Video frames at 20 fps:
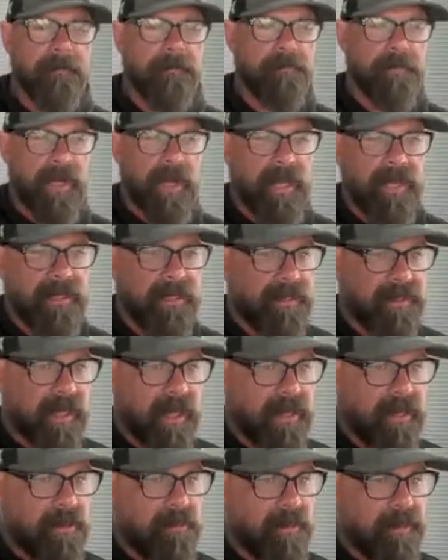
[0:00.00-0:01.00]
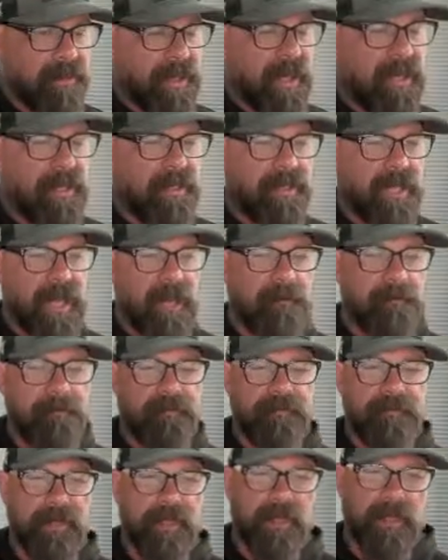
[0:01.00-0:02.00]
But I can tell you without a doubt,
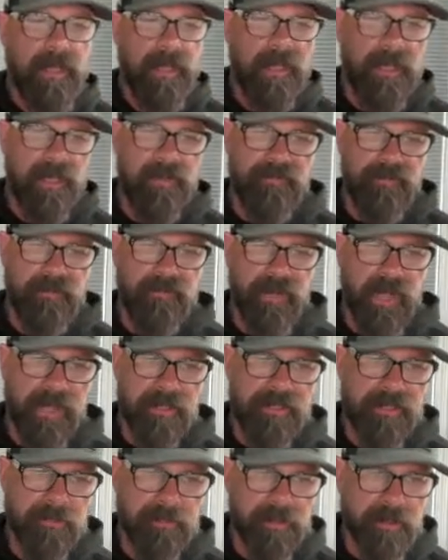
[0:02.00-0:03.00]
if you've got some